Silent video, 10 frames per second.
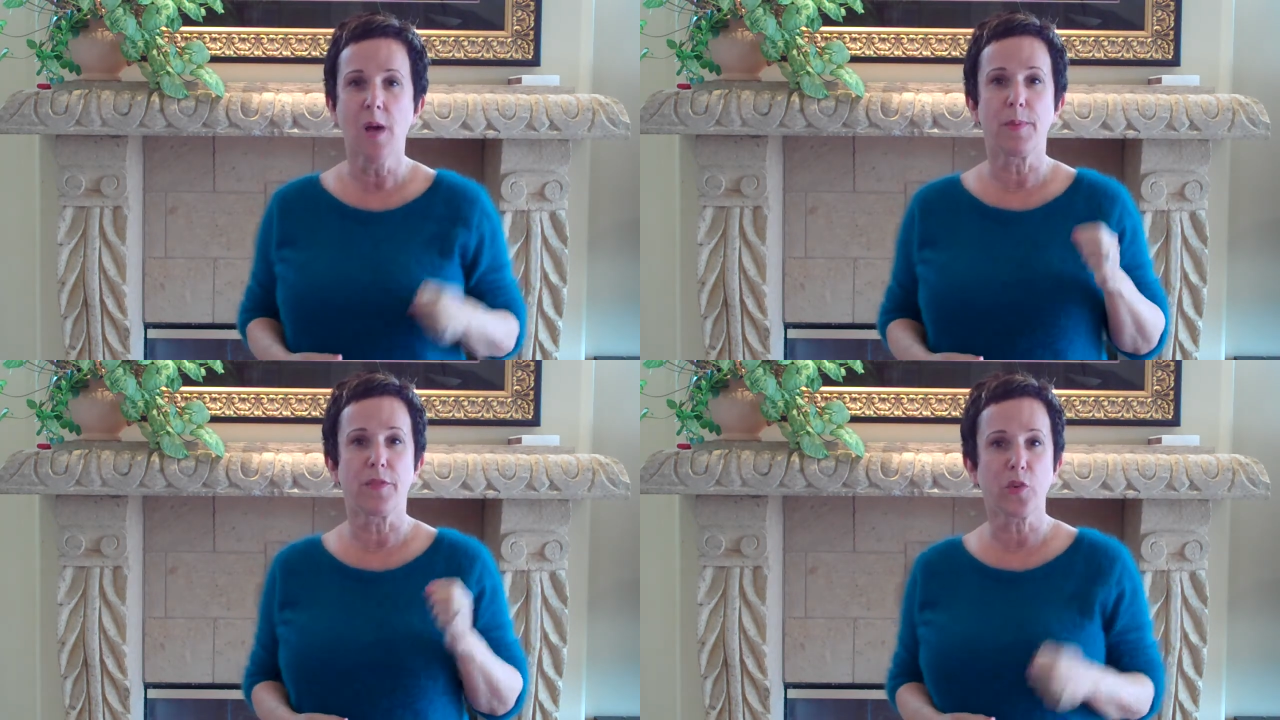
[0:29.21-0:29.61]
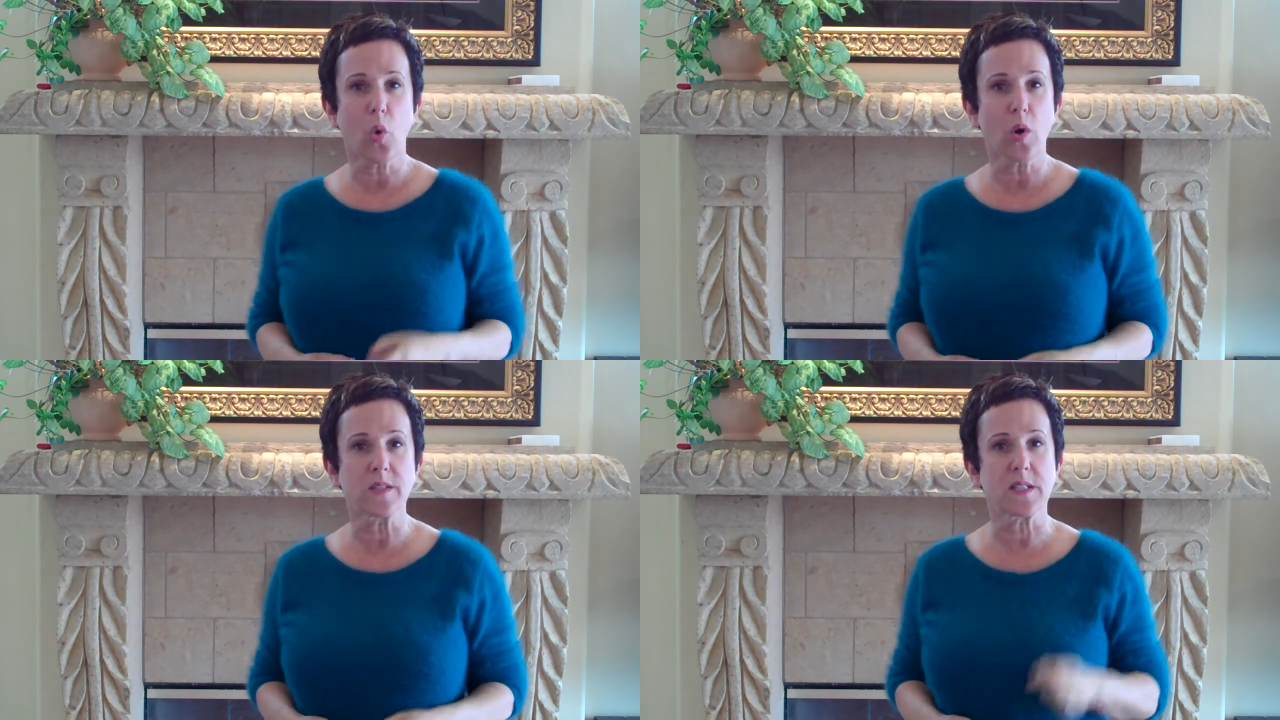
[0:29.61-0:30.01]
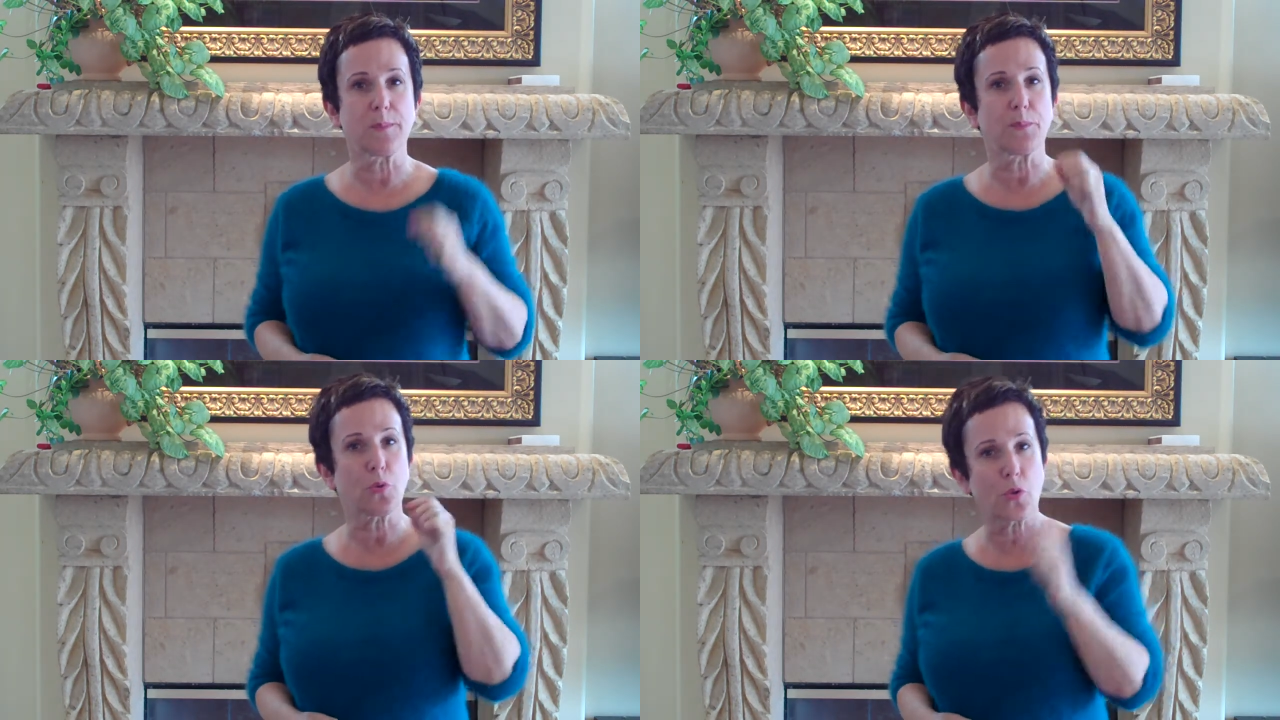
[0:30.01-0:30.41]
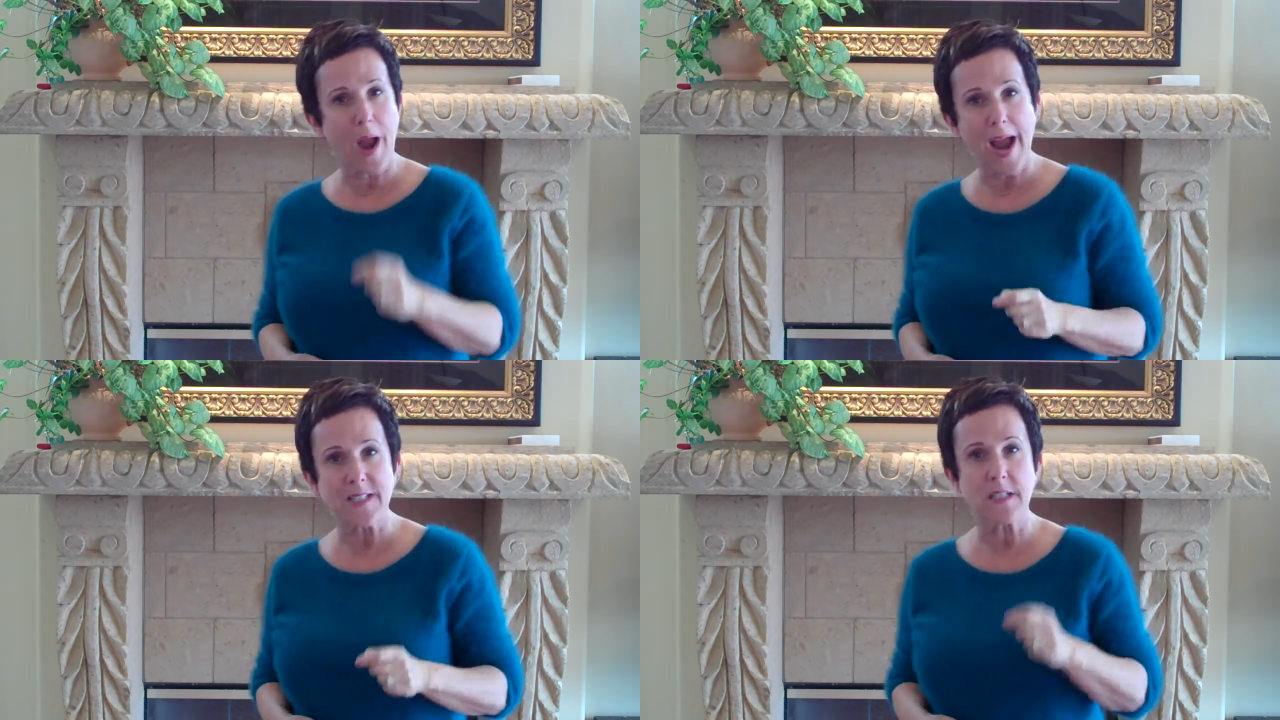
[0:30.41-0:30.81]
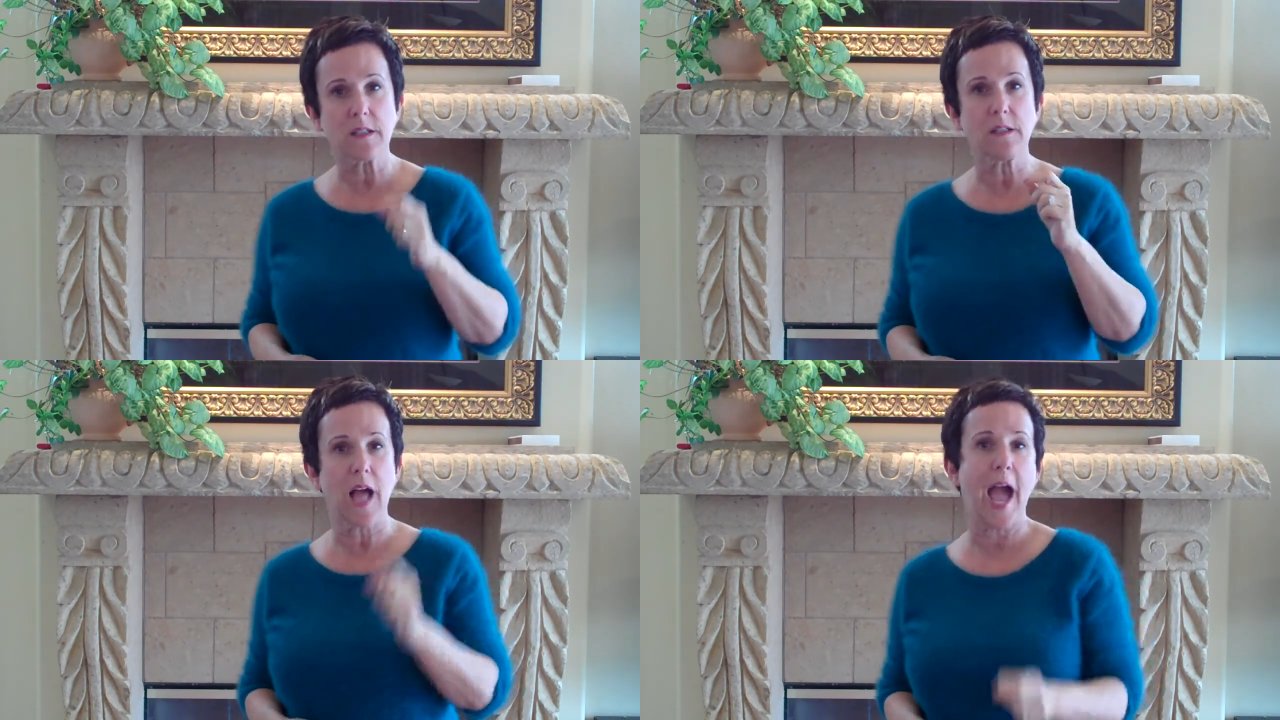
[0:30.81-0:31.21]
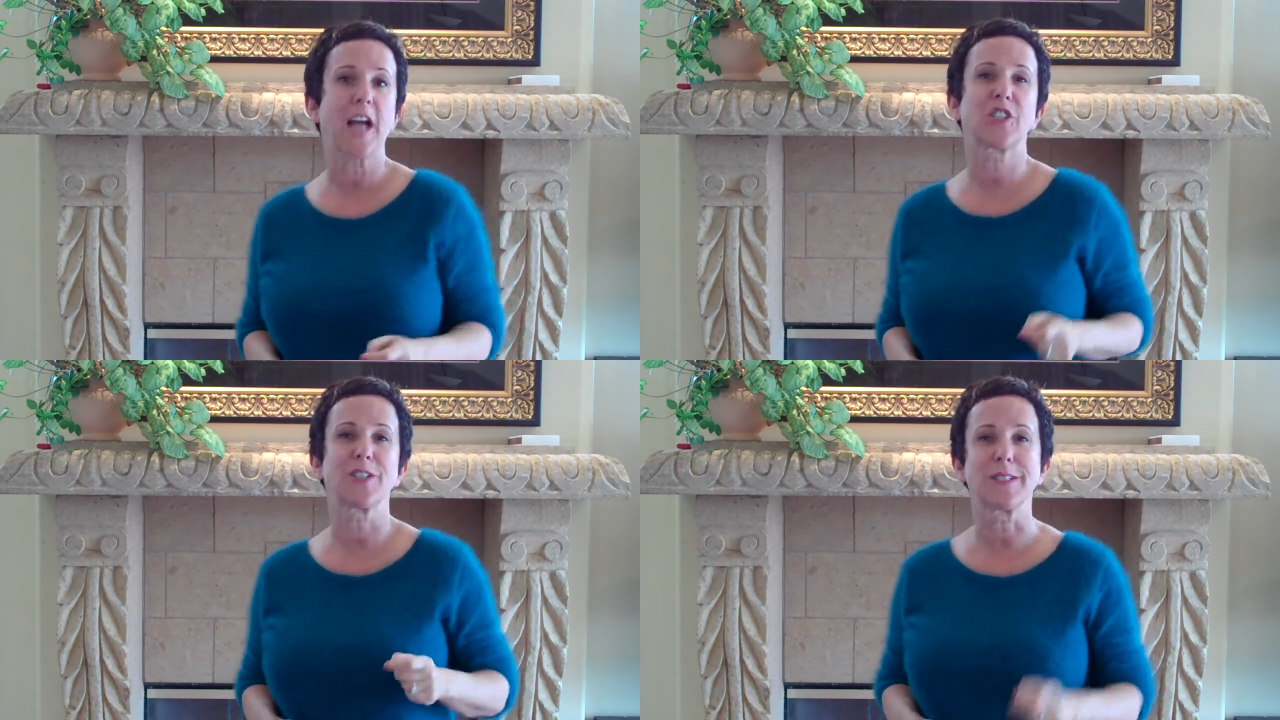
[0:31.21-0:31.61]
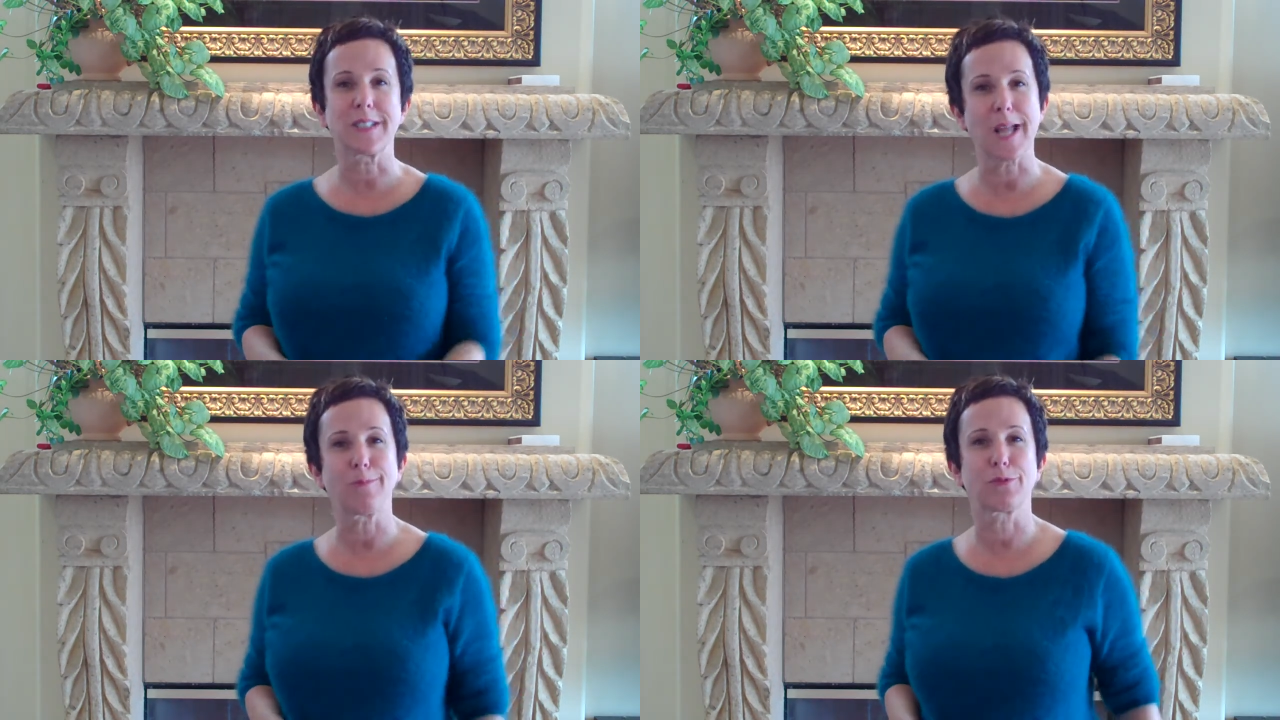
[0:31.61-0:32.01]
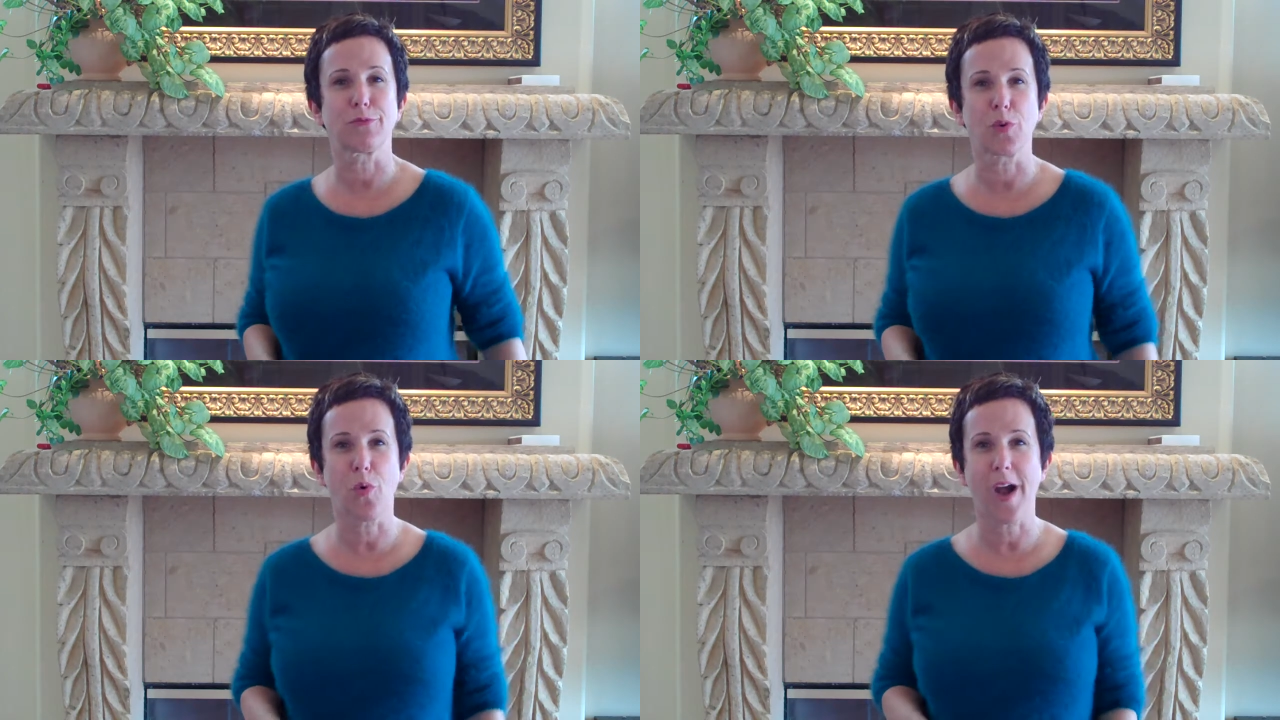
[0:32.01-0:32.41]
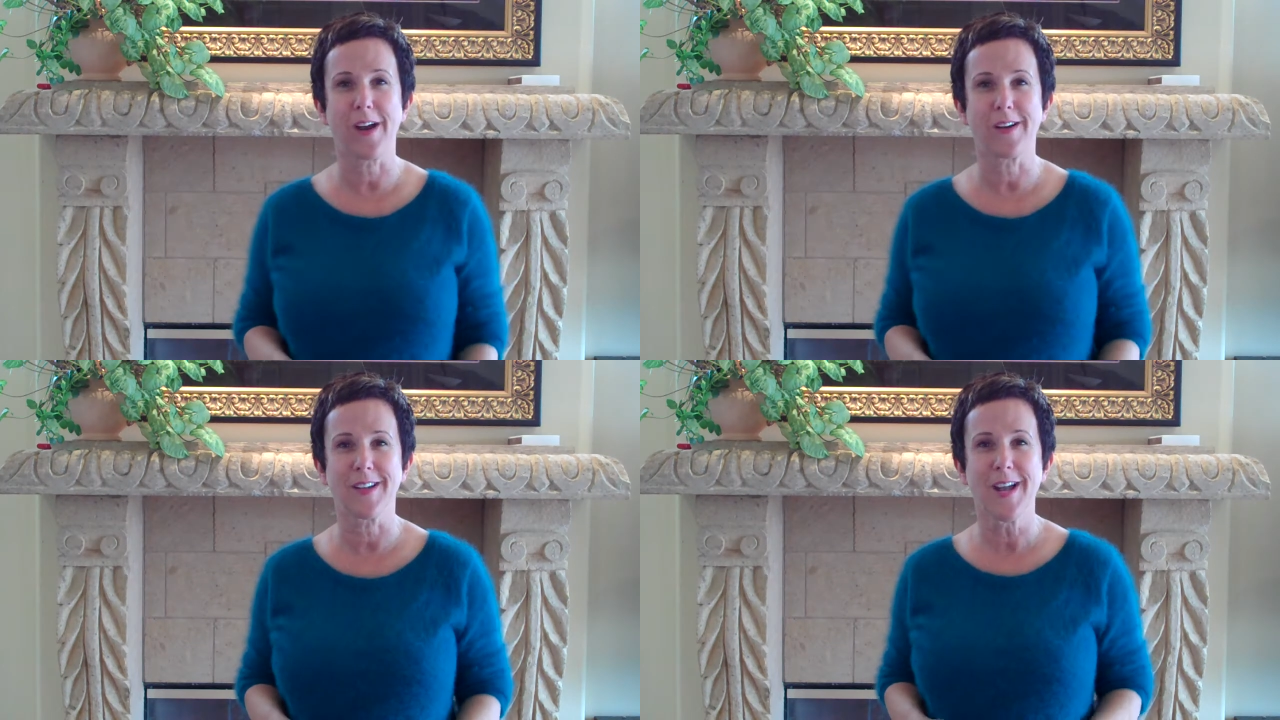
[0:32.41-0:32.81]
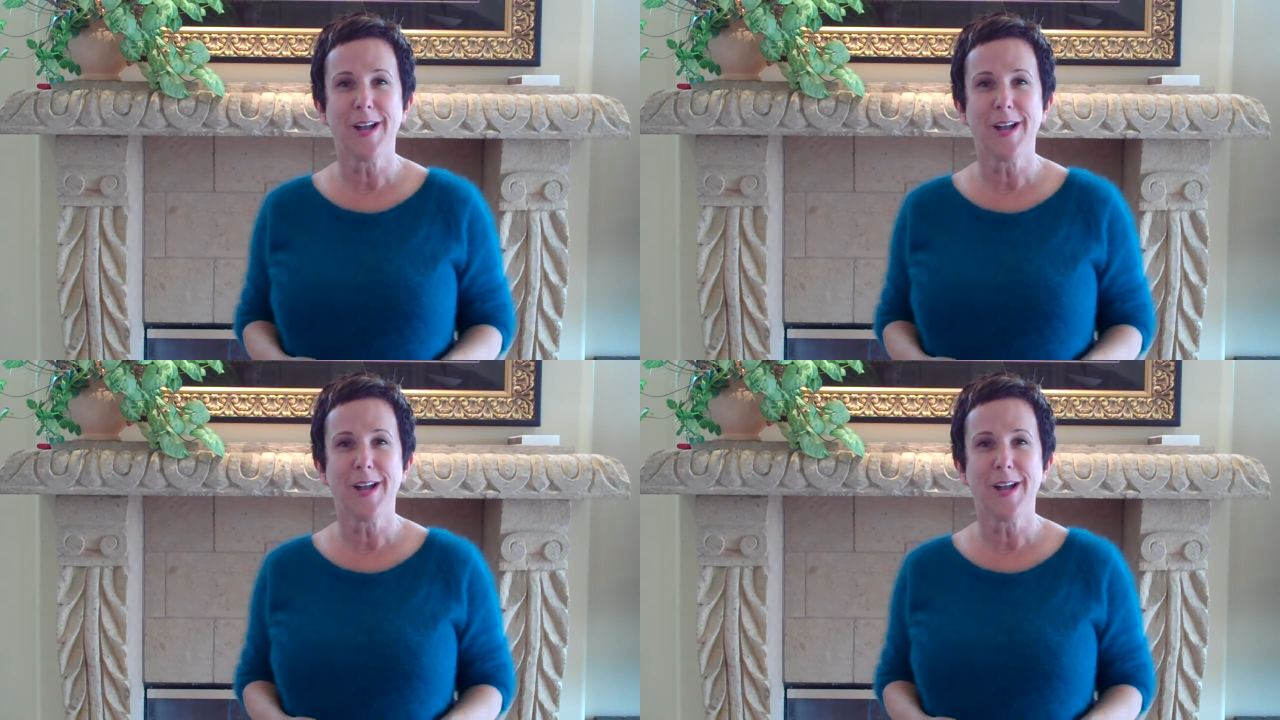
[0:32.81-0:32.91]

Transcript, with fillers: but of course the practical action steps required.